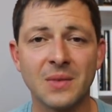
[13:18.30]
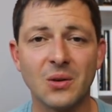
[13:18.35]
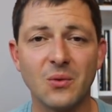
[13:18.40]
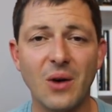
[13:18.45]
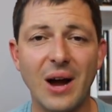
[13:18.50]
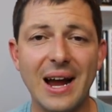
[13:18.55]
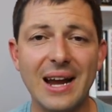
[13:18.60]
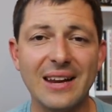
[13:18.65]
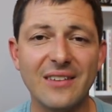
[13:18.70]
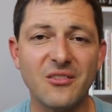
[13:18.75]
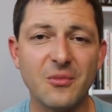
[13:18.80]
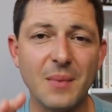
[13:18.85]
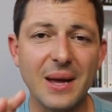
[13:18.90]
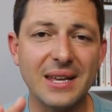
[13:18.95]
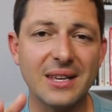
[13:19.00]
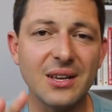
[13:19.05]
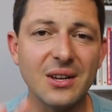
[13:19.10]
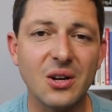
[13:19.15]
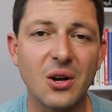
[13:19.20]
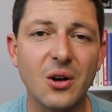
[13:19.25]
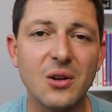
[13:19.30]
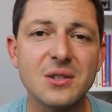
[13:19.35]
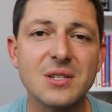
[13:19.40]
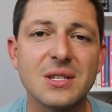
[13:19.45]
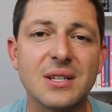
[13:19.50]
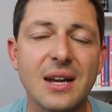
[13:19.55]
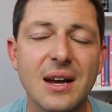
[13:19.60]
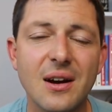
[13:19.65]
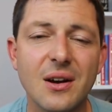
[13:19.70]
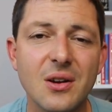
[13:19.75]
right? If making calls
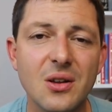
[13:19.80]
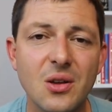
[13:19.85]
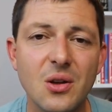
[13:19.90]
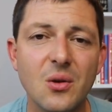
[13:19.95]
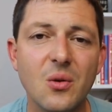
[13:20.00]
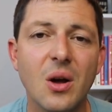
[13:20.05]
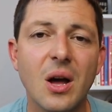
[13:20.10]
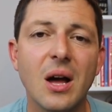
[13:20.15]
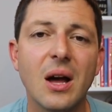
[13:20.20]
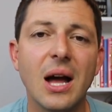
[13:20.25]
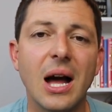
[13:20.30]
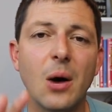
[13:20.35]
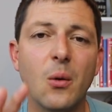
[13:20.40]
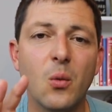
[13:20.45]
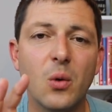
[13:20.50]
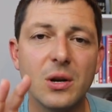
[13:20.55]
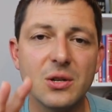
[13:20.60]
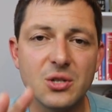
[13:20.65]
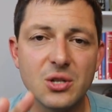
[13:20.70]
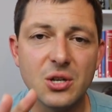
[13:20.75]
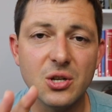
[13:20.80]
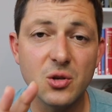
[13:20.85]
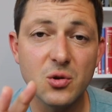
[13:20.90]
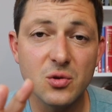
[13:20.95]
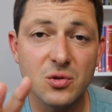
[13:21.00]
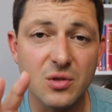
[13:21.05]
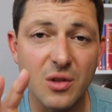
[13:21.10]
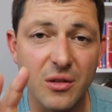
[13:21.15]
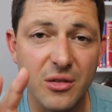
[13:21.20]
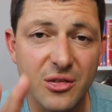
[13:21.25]
scare you, I want you to
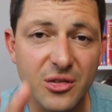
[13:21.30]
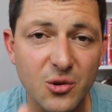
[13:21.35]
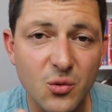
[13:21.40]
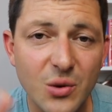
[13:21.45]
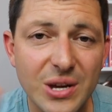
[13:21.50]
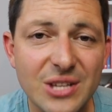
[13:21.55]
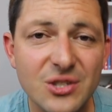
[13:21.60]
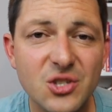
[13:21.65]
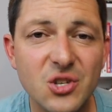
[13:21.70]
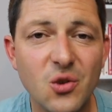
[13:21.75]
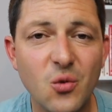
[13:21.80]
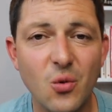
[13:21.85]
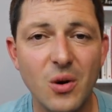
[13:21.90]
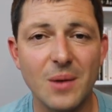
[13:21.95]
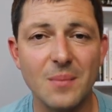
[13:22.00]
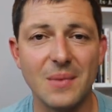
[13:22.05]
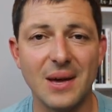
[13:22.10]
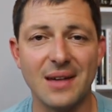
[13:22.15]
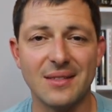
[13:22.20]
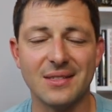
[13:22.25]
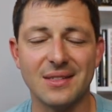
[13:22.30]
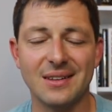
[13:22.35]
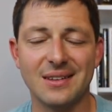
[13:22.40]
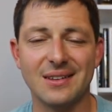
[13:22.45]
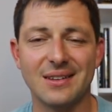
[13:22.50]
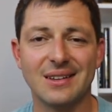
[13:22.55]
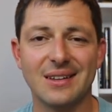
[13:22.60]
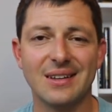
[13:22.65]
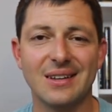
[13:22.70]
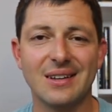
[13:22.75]
use the three, two, one
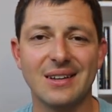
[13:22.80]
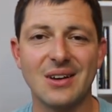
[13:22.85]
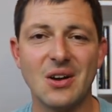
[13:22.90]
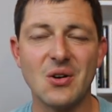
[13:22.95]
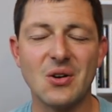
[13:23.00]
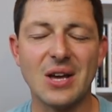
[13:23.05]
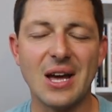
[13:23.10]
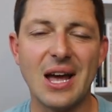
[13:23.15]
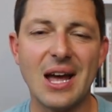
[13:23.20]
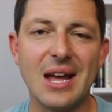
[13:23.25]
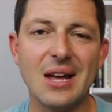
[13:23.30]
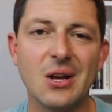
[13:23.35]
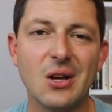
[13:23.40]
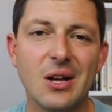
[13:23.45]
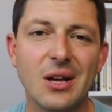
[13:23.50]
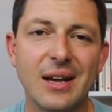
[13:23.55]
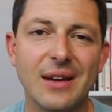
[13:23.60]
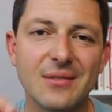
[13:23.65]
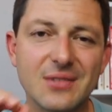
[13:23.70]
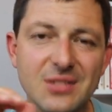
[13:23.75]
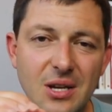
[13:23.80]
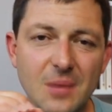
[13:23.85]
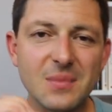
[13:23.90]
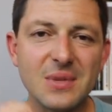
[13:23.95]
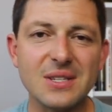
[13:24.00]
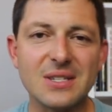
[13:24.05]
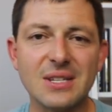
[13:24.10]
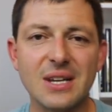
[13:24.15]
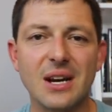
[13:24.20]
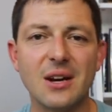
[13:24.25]
method, okay? If
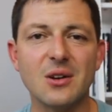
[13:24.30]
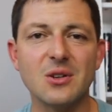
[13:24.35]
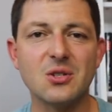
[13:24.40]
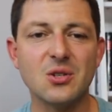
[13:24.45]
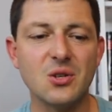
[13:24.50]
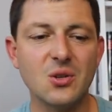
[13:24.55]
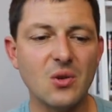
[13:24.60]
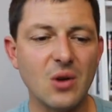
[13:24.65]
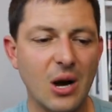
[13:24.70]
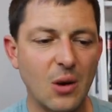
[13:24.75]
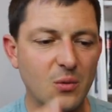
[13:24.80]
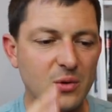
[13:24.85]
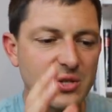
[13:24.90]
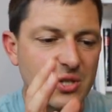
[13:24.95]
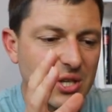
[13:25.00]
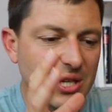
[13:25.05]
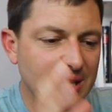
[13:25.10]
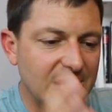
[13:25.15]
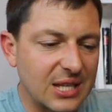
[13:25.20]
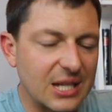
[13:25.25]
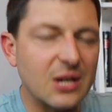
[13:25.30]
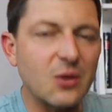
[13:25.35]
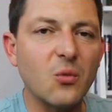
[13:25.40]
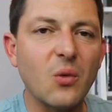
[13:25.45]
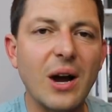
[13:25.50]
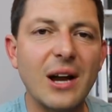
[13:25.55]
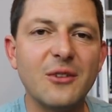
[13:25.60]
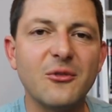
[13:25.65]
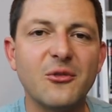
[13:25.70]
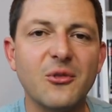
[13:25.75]
something scares you, I want you to get
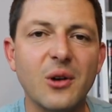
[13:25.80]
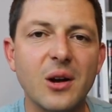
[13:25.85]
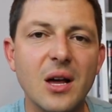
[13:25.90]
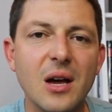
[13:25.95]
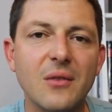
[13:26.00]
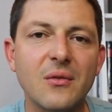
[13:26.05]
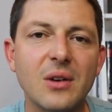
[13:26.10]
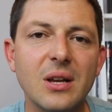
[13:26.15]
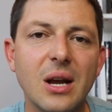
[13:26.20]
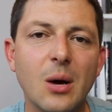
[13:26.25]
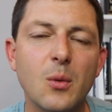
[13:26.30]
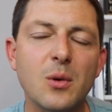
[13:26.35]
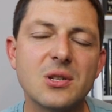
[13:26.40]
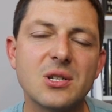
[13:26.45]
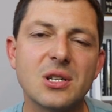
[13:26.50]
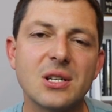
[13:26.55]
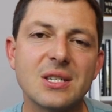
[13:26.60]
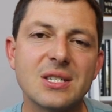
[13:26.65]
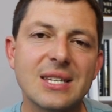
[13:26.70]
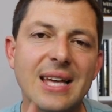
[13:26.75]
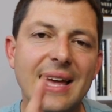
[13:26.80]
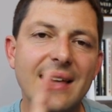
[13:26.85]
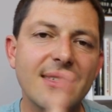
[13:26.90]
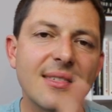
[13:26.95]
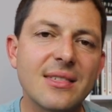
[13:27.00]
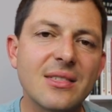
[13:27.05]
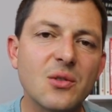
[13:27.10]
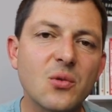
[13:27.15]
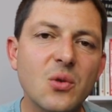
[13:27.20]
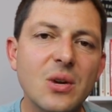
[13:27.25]
right in front of it. I want you to say
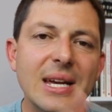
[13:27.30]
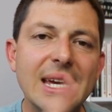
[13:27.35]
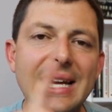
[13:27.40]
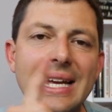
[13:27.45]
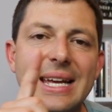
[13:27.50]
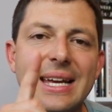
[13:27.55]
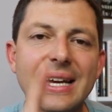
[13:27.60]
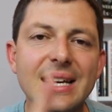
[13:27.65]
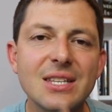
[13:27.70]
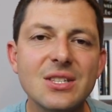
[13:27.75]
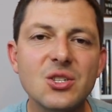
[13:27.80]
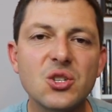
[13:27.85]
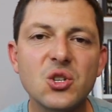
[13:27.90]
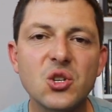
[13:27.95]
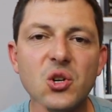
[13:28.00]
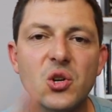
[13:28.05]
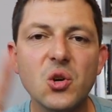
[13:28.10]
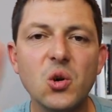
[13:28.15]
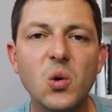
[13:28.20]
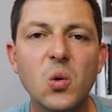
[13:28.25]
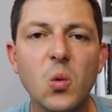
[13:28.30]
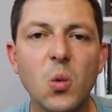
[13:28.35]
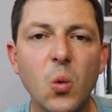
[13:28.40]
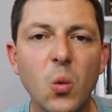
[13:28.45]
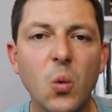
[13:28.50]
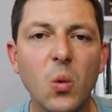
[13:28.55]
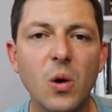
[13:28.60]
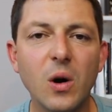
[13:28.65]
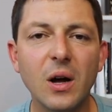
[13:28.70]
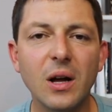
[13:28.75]
three, two,
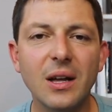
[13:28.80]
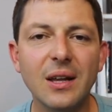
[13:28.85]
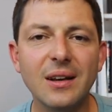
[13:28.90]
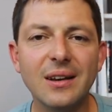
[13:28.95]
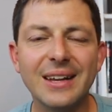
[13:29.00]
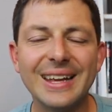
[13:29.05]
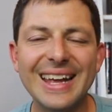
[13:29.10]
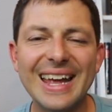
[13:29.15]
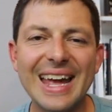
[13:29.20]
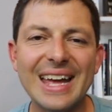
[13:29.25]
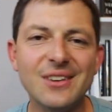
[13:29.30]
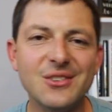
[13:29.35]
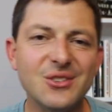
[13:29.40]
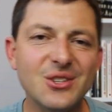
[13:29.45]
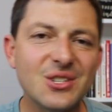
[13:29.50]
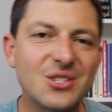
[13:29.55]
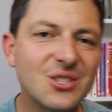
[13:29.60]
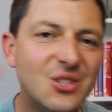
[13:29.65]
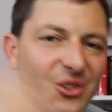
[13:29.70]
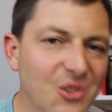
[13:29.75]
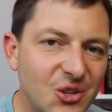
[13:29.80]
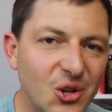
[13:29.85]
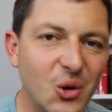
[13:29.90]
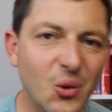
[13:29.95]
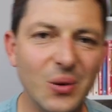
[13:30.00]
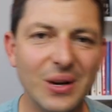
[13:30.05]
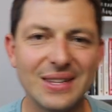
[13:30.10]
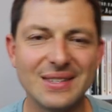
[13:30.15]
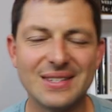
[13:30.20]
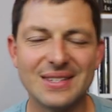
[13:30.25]
one, and just
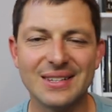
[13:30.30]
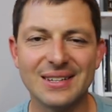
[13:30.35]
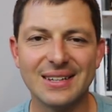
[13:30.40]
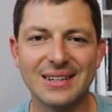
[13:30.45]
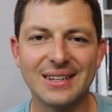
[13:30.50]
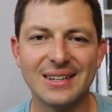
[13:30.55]
do it.